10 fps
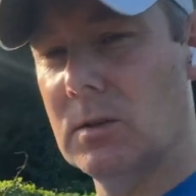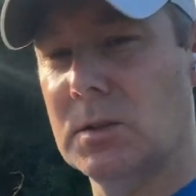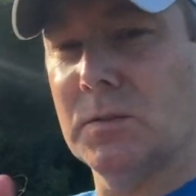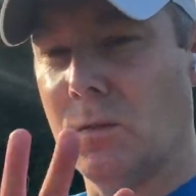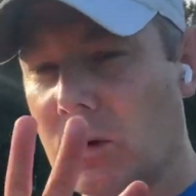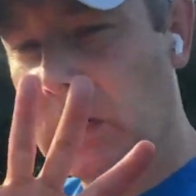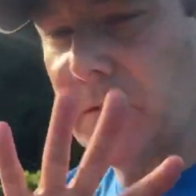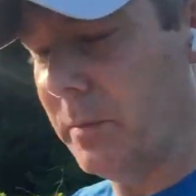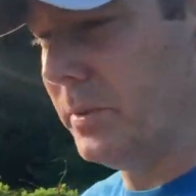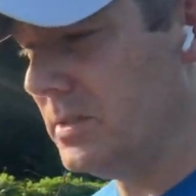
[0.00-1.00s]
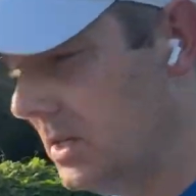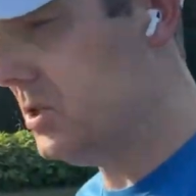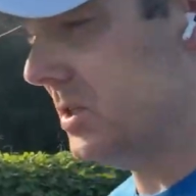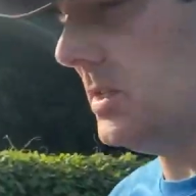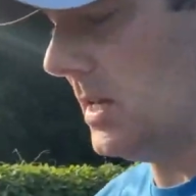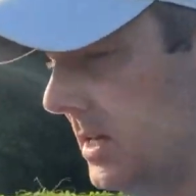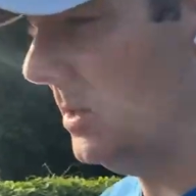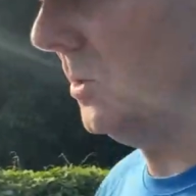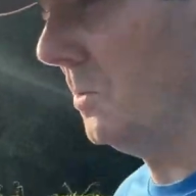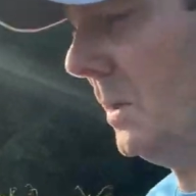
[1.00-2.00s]
there's 4 different positions that
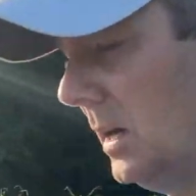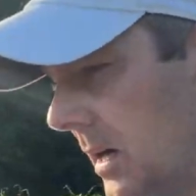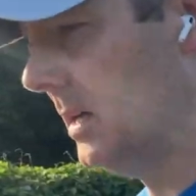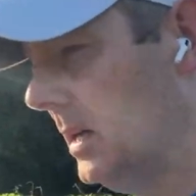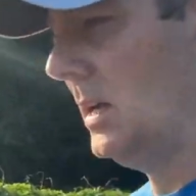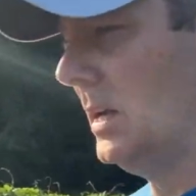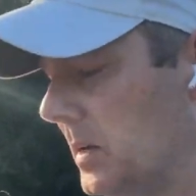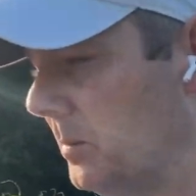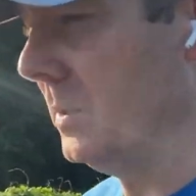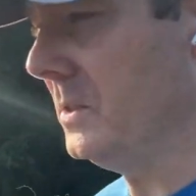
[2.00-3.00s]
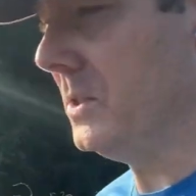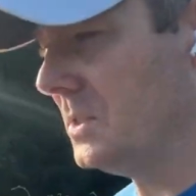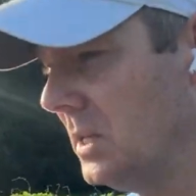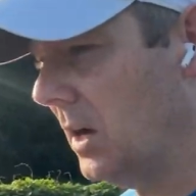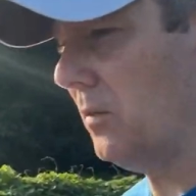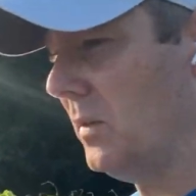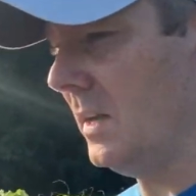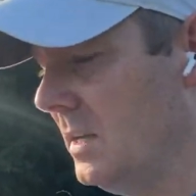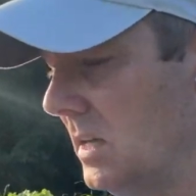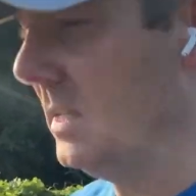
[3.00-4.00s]
you can put yourself
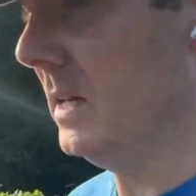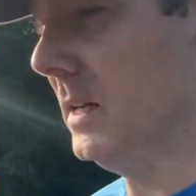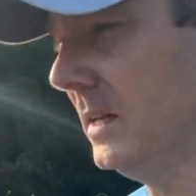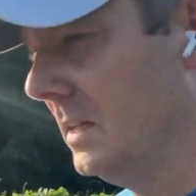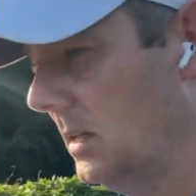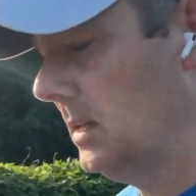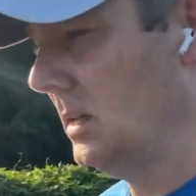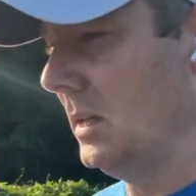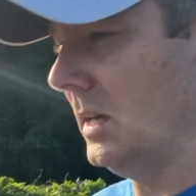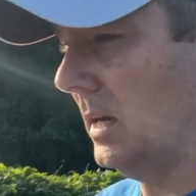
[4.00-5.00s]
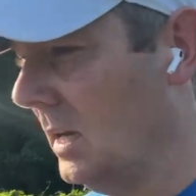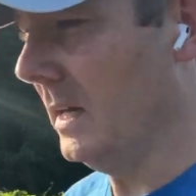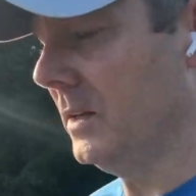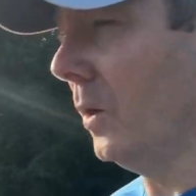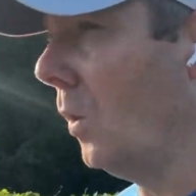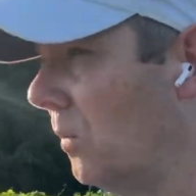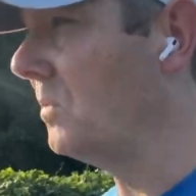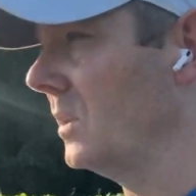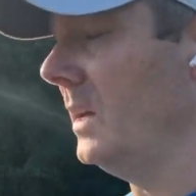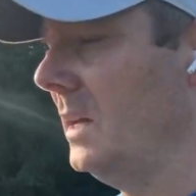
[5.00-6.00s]
in to
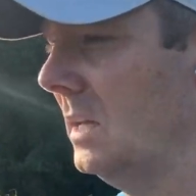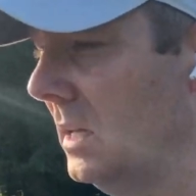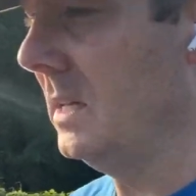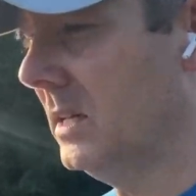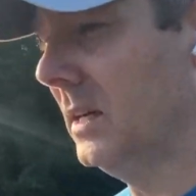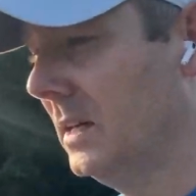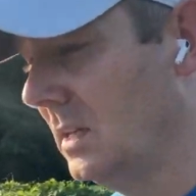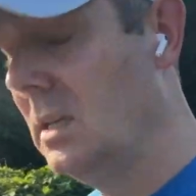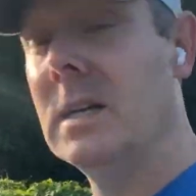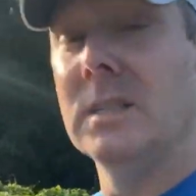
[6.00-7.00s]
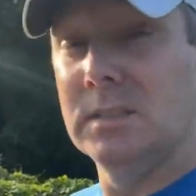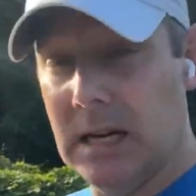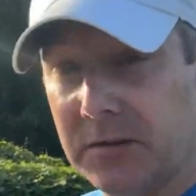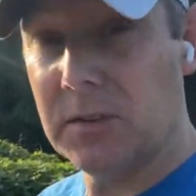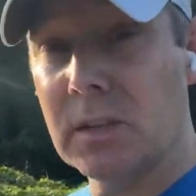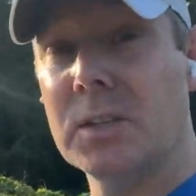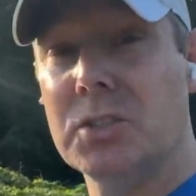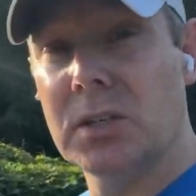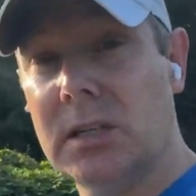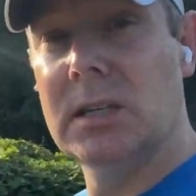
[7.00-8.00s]
hopefully, definitely
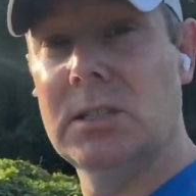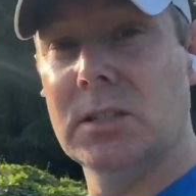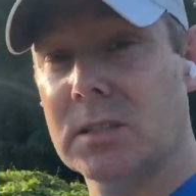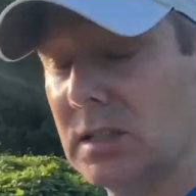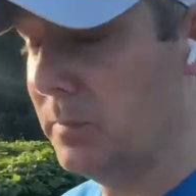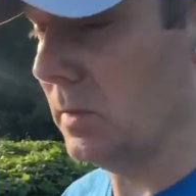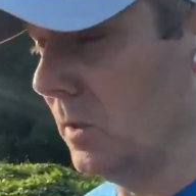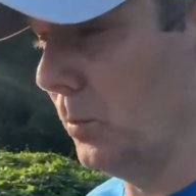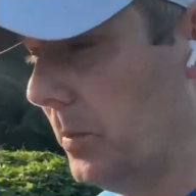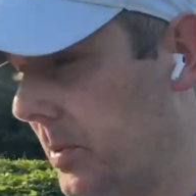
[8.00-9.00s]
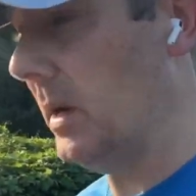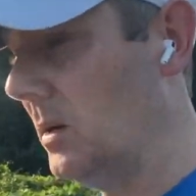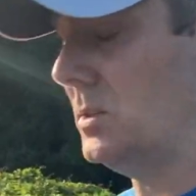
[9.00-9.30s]
should get you to sleep a little bit better.